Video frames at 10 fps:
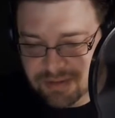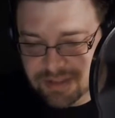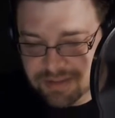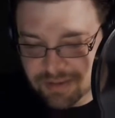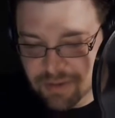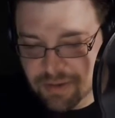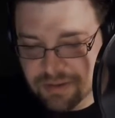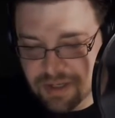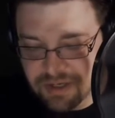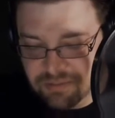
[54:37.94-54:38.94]
Sister
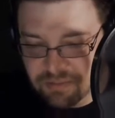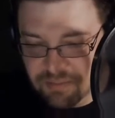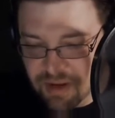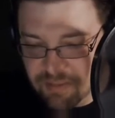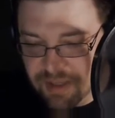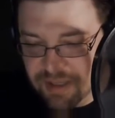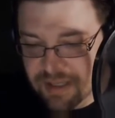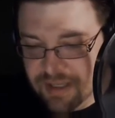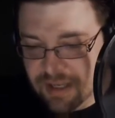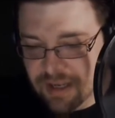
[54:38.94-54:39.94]
Crone talking with Mama,
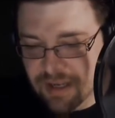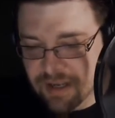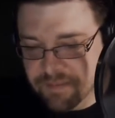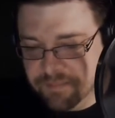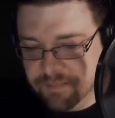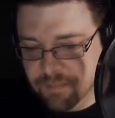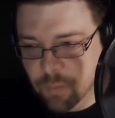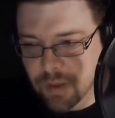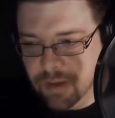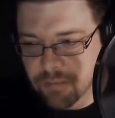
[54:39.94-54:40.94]
um,
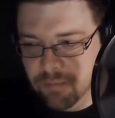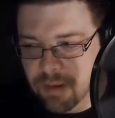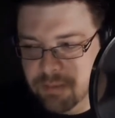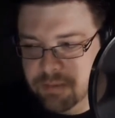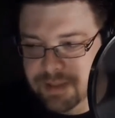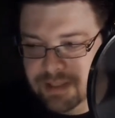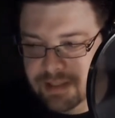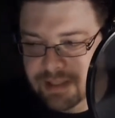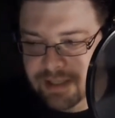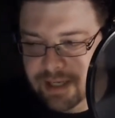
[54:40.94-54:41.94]
where Mama's
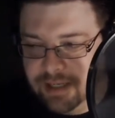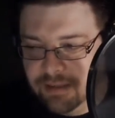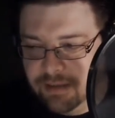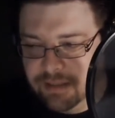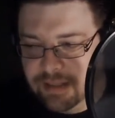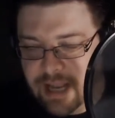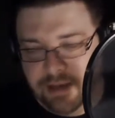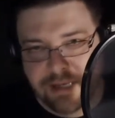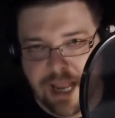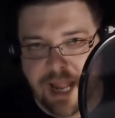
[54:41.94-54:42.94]
basically like,
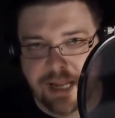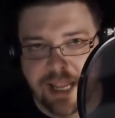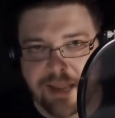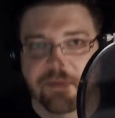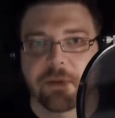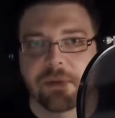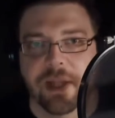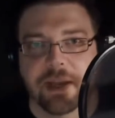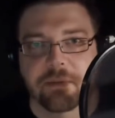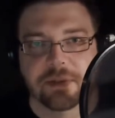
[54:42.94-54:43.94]
that tag game you
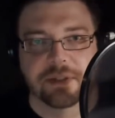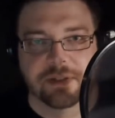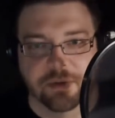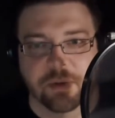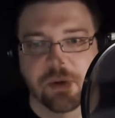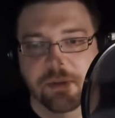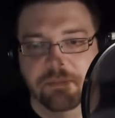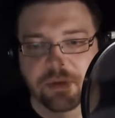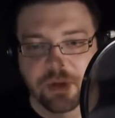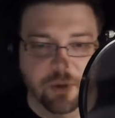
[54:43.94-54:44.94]
played was a screw up.
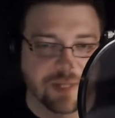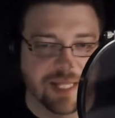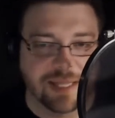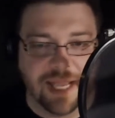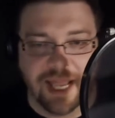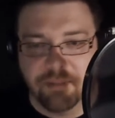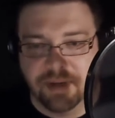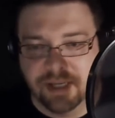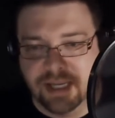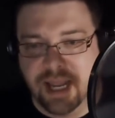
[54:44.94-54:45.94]
Don't let that
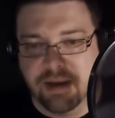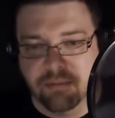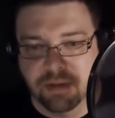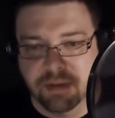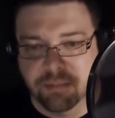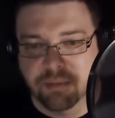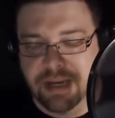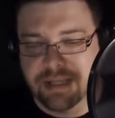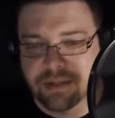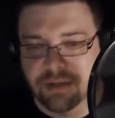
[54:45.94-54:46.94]
happen again. And really
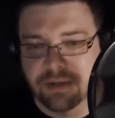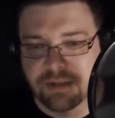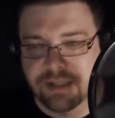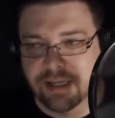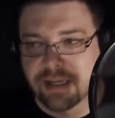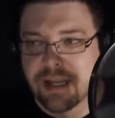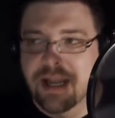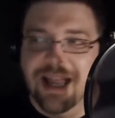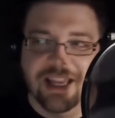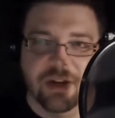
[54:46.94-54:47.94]
berates her and is like,
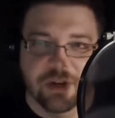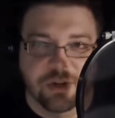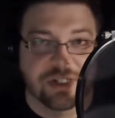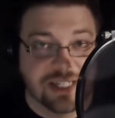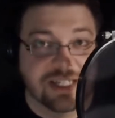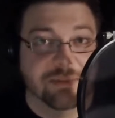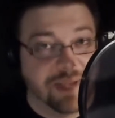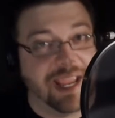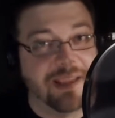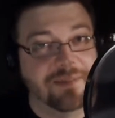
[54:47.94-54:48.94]
you know, you just need to
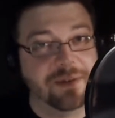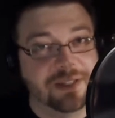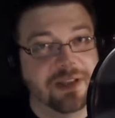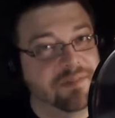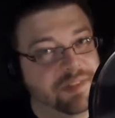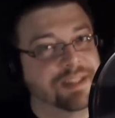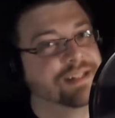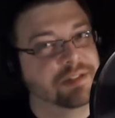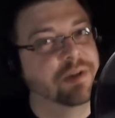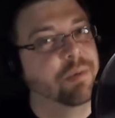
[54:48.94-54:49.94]
behave yourself and
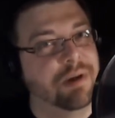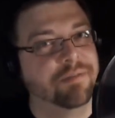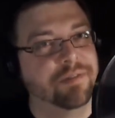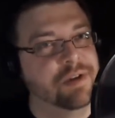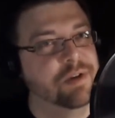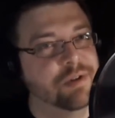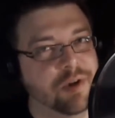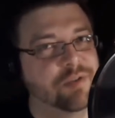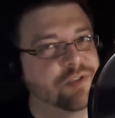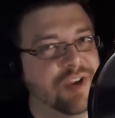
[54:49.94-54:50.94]
things that go well for you.
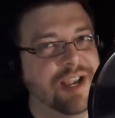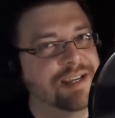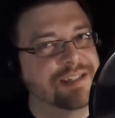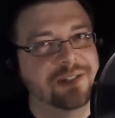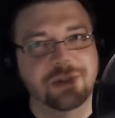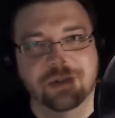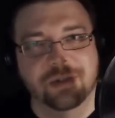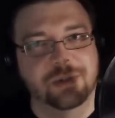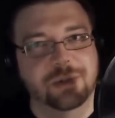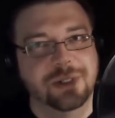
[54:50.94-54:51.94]
Don't try
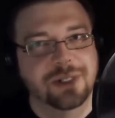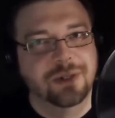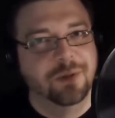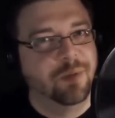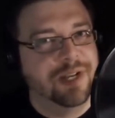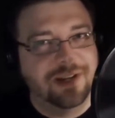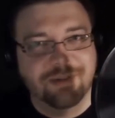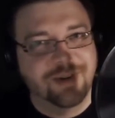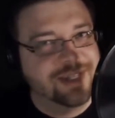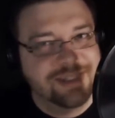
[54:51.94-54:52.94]
to
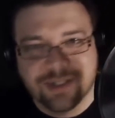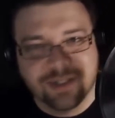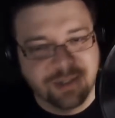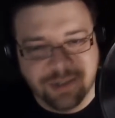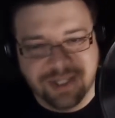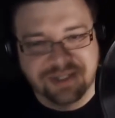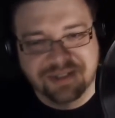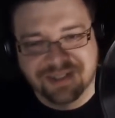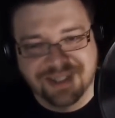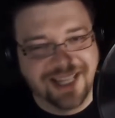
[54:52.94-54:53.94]
whatever it is you're
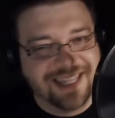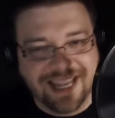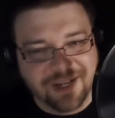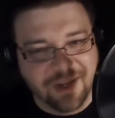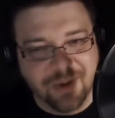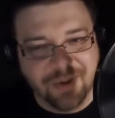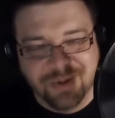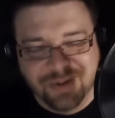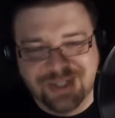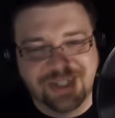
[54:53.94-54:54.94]
doing, let that
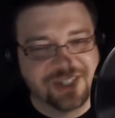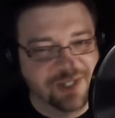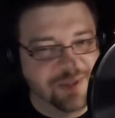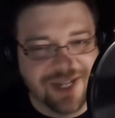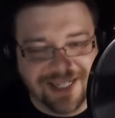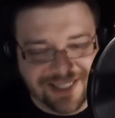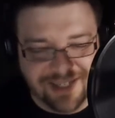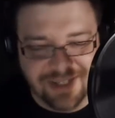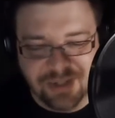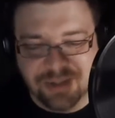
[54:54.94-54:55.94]
go. just do what I
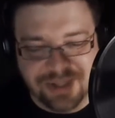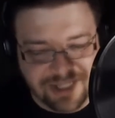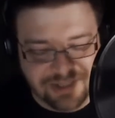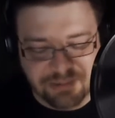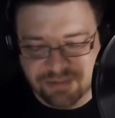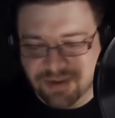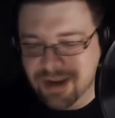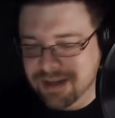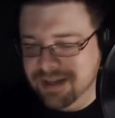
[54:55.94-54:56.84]
tell you and things will be fine.